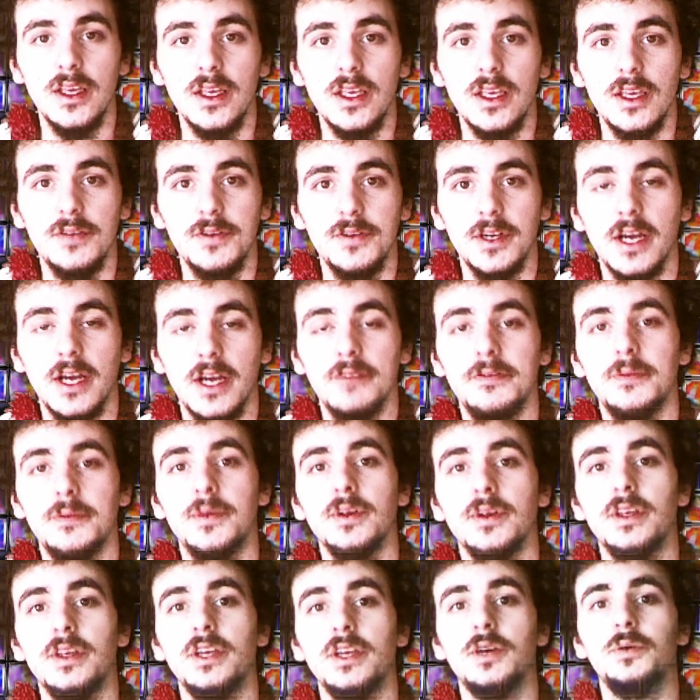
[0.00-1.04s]
If you're not
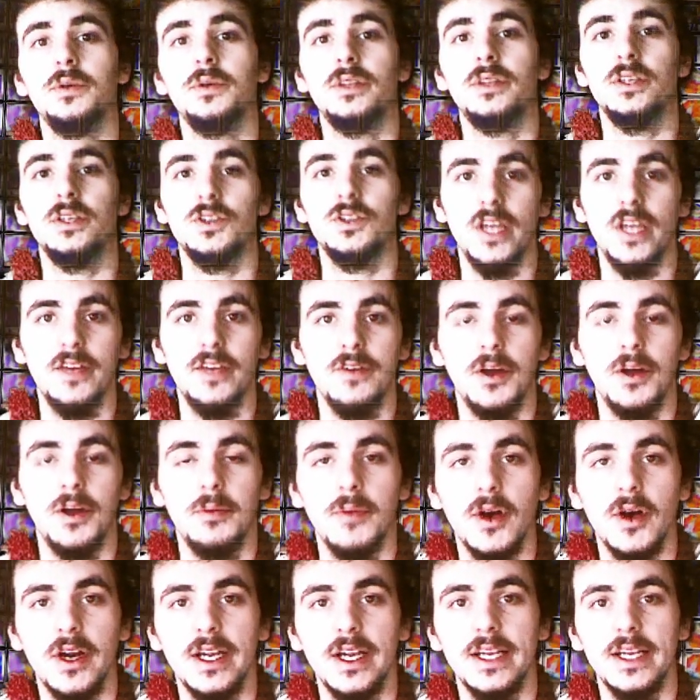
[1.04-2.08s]
familiar with the Trayvon
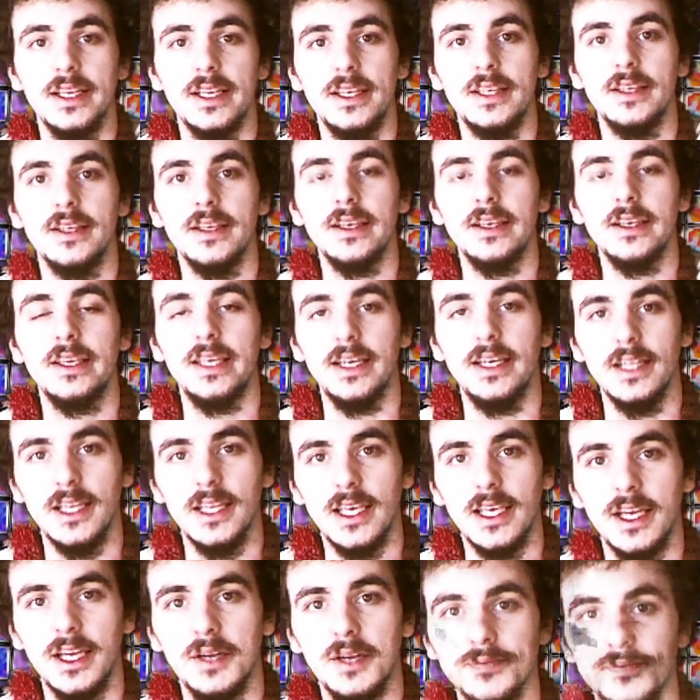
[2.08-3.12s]
Martin
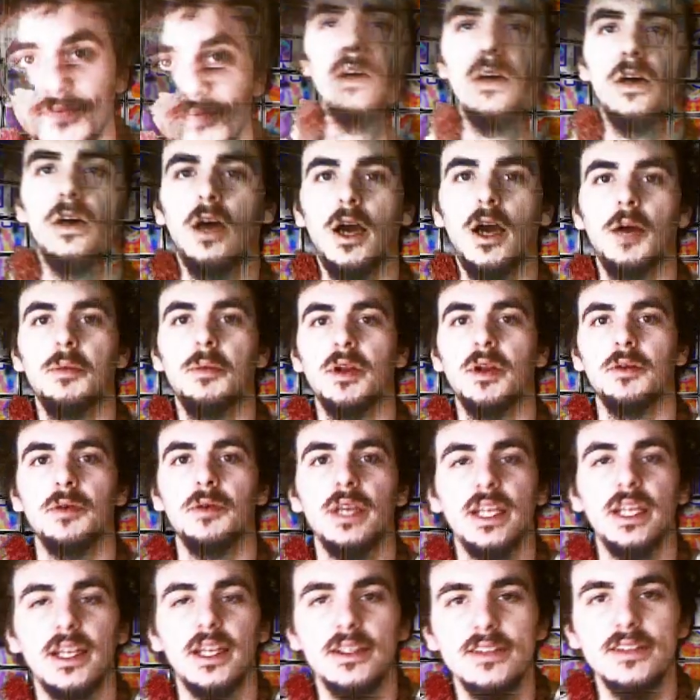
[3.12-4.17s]
killing, I'm going to
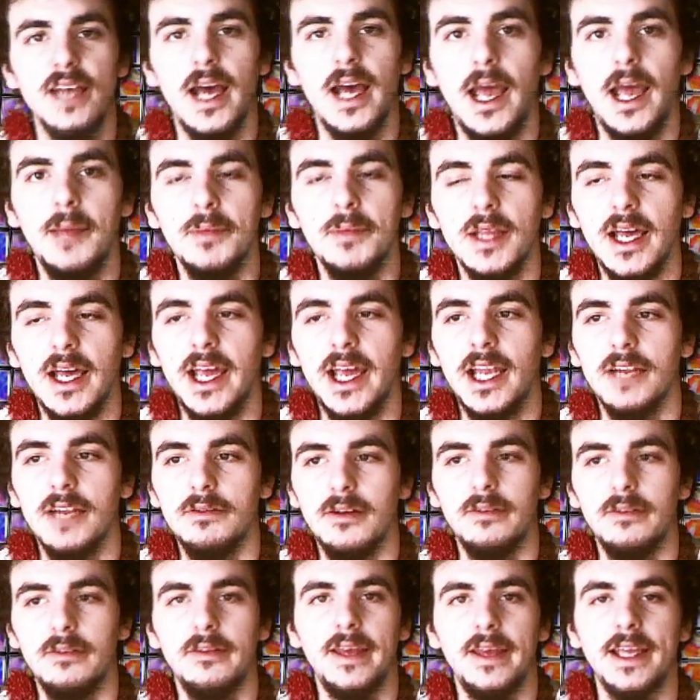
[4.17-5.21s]
read a timeline of
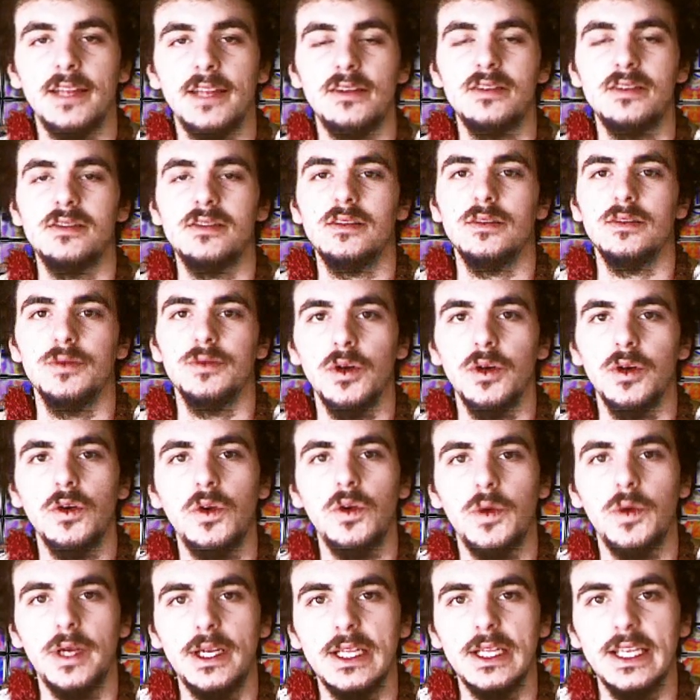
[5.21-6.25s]
events real
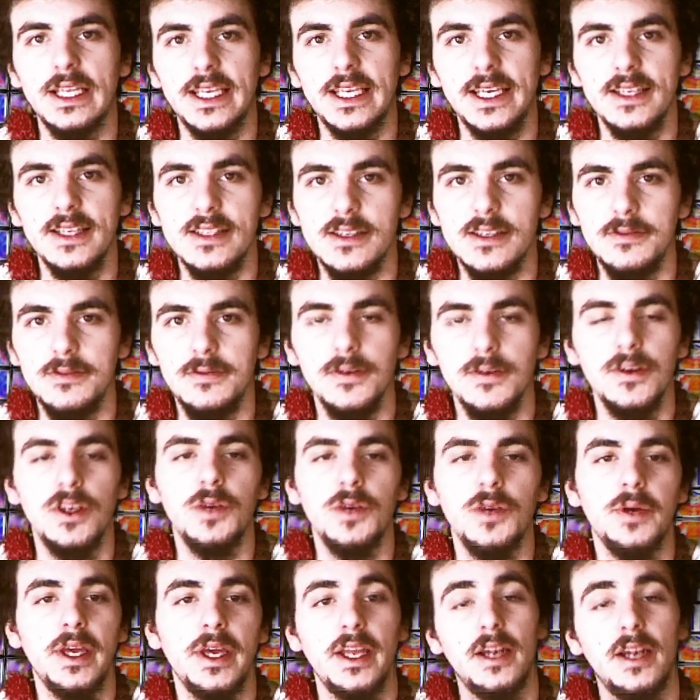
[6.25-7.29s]
quickly to fill
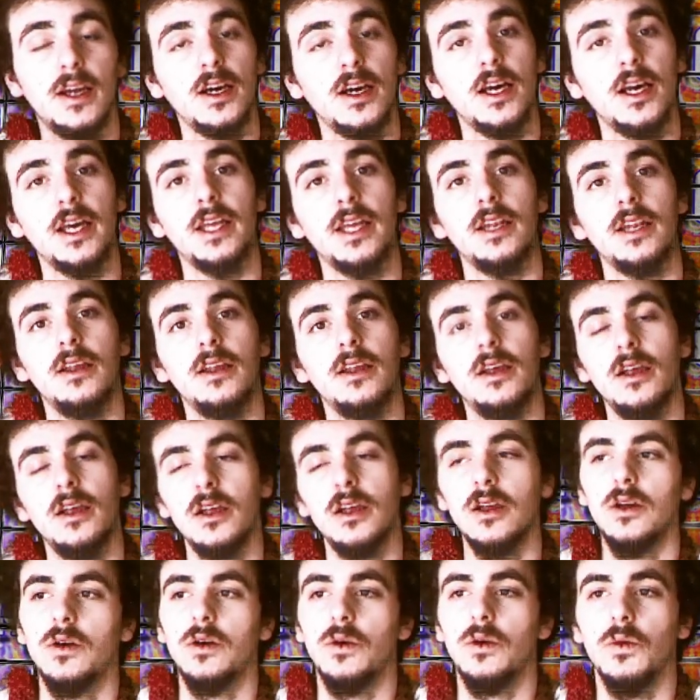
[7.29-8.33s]
you in on
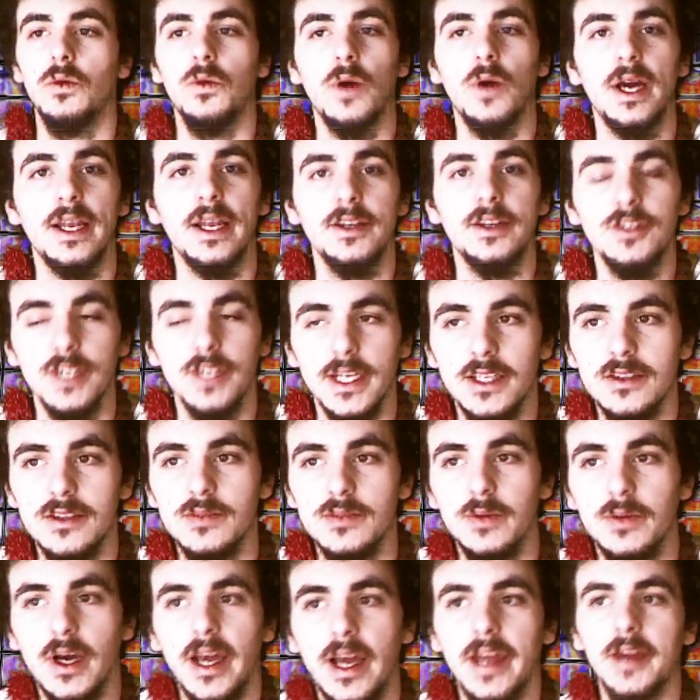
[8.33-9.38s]
what
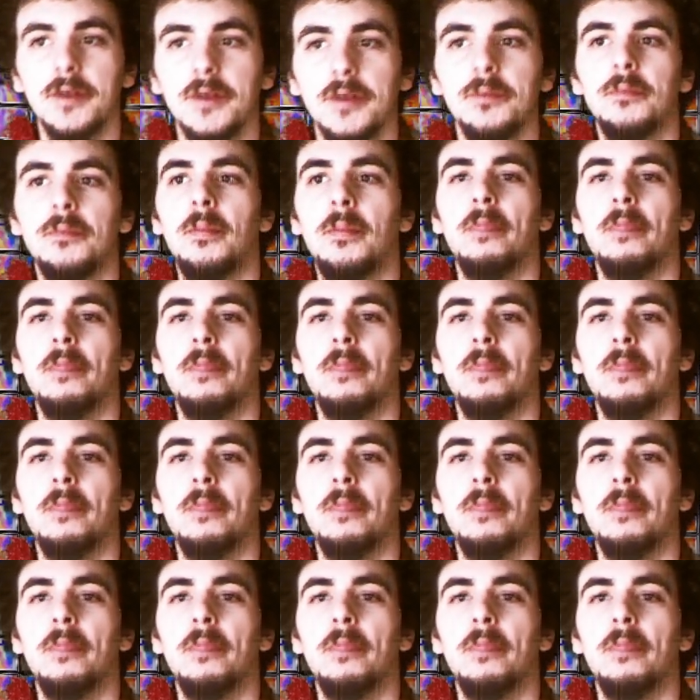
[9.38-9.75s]
transpired.